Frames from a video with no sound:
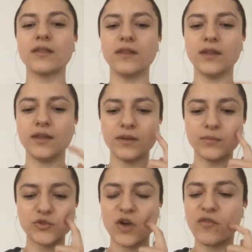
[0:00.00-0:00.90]

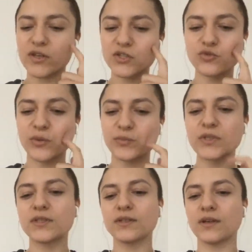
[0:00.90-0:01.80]
The
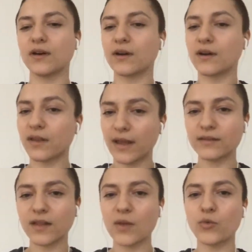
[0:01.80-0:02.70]
JavaScript
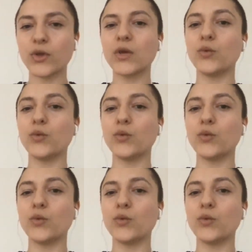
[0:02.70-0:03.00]
client library,